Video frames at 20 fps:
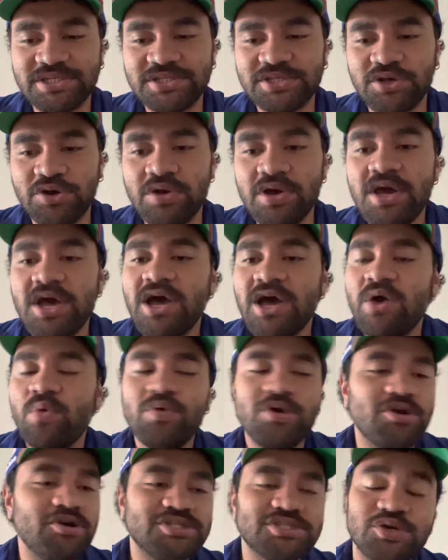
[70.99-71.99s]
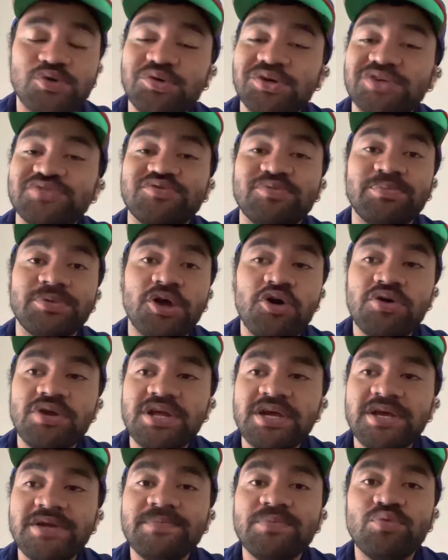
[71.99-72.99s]
So we got scores from
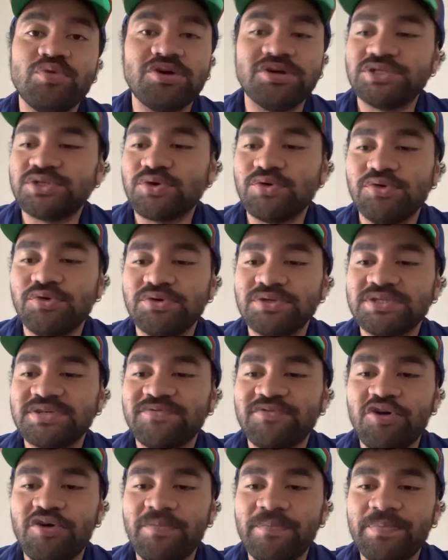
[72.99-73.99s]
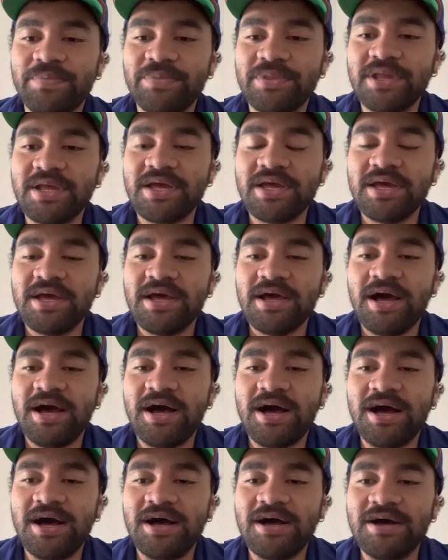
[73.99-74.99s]
Cody, we got scores from
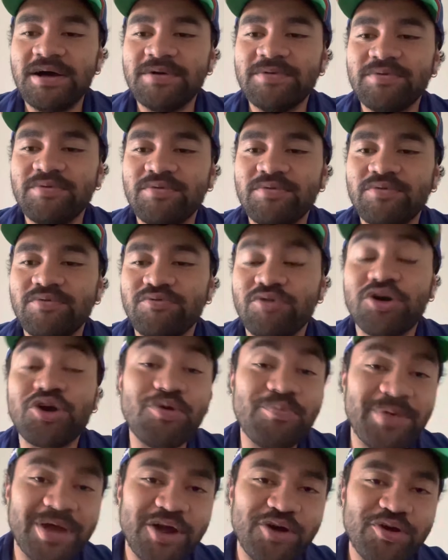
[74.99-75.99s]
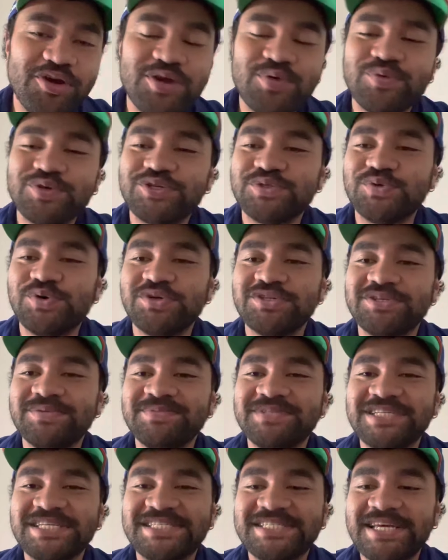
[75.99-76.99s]
Rocco Berry, which was
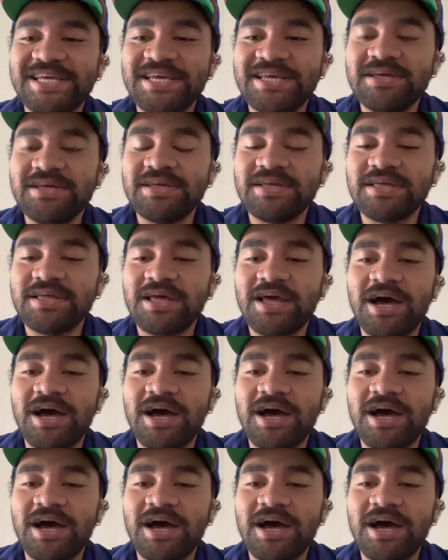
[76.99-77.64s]
awesome to see.